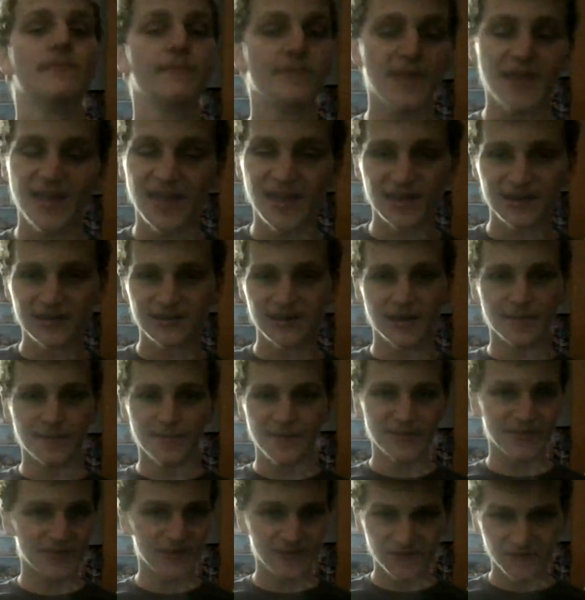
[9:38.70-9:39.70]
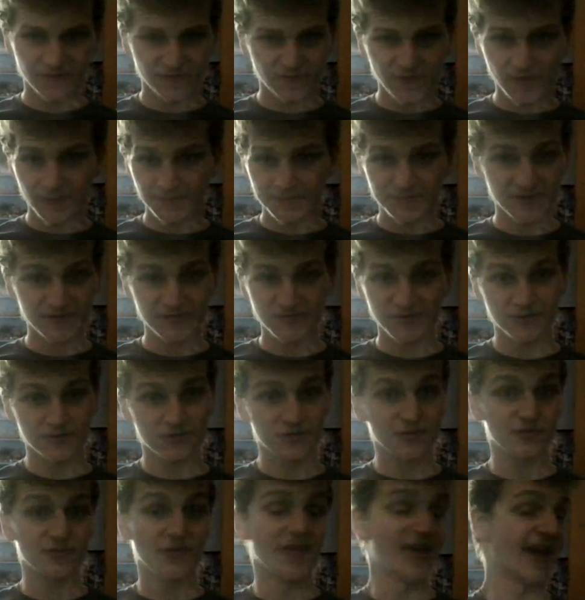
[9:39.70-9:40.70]
And this film doesn't
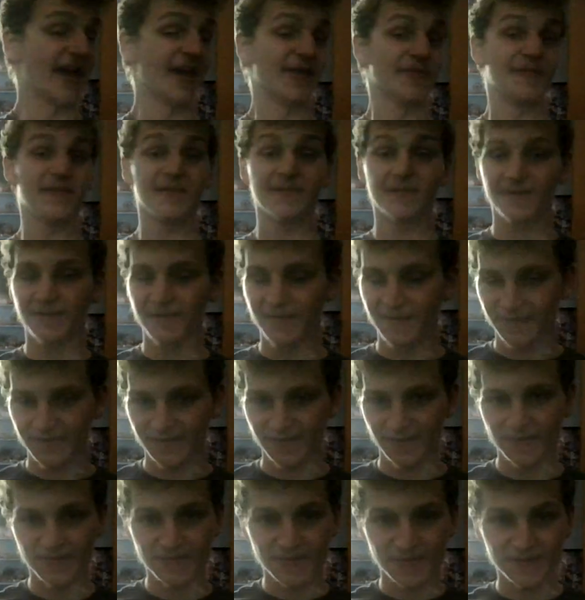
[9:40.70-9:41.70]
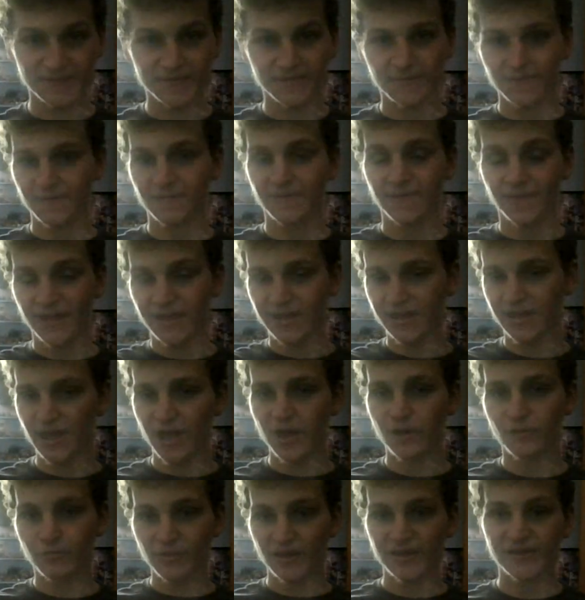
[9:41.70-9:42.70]
do that. This is like
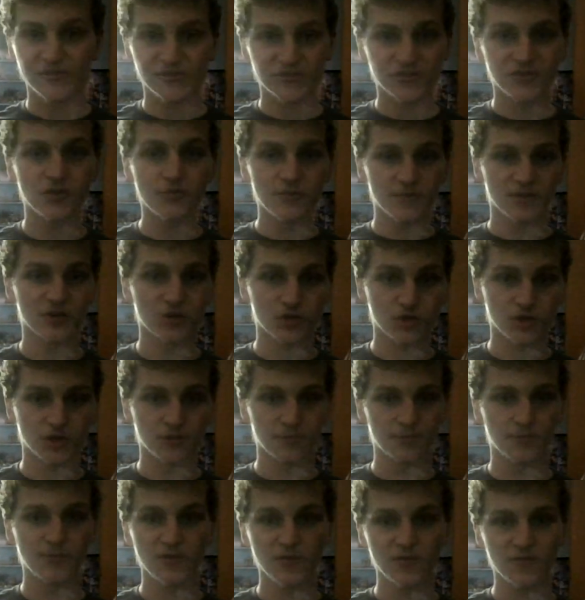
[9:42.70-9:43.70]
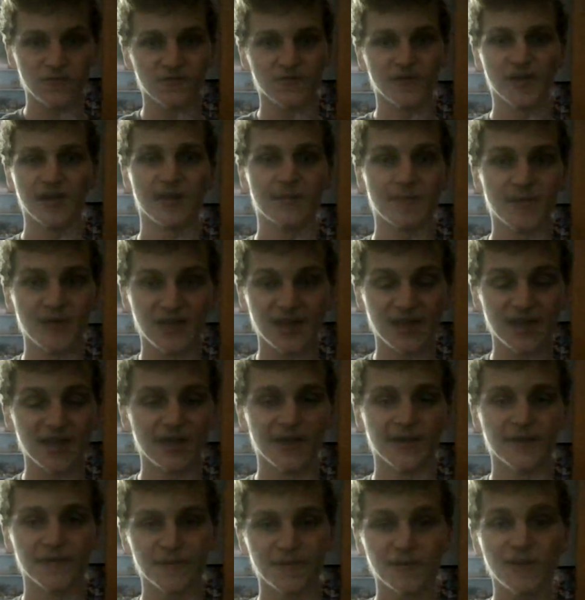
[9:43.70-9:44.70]
a rescue mission movie,
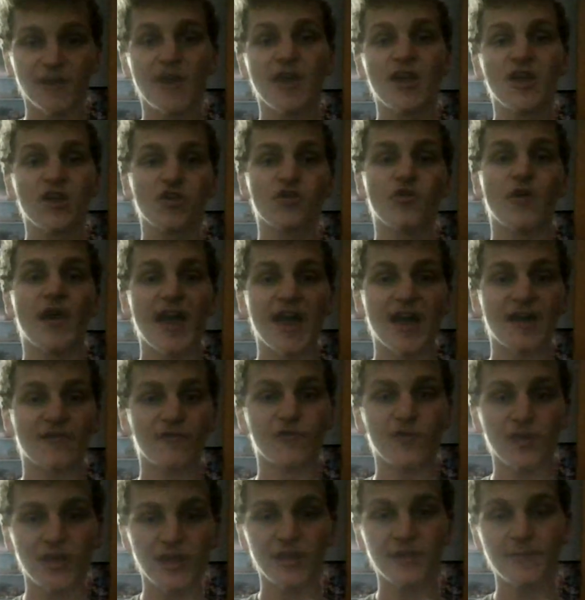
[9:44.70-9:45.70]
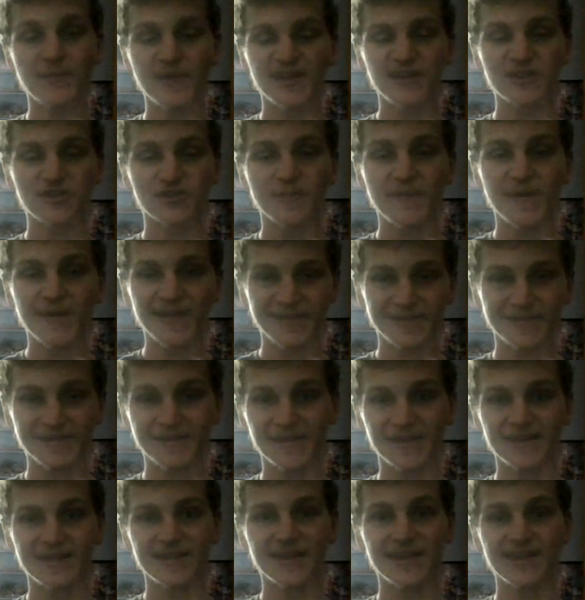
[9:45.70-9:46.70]
because you have William H.
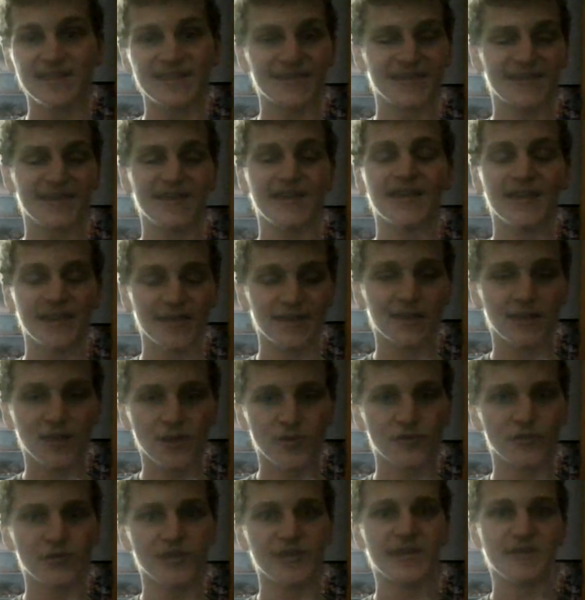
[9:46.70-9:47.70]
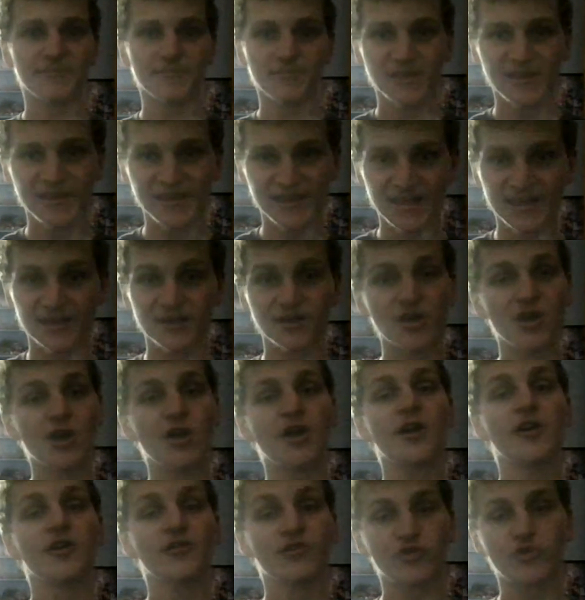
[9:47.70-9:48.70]
Macy and Tia Lee Lonely playing
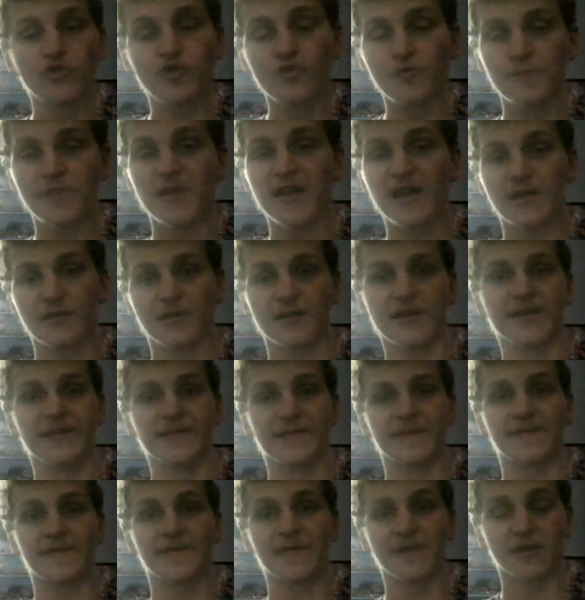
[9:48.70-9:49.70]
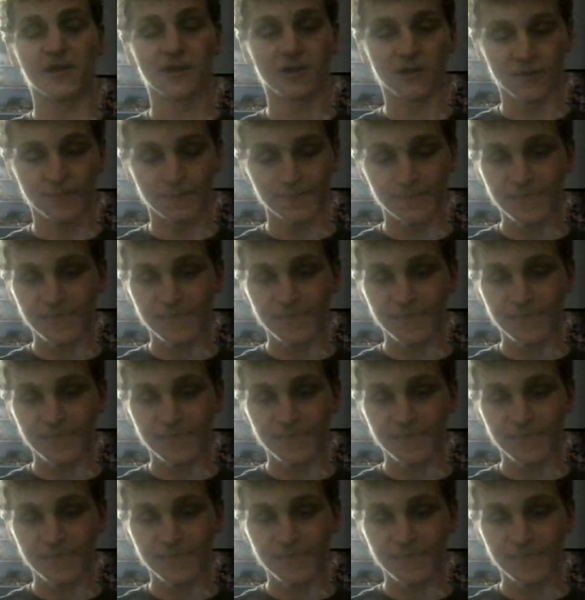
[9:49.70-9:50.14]
two parents that are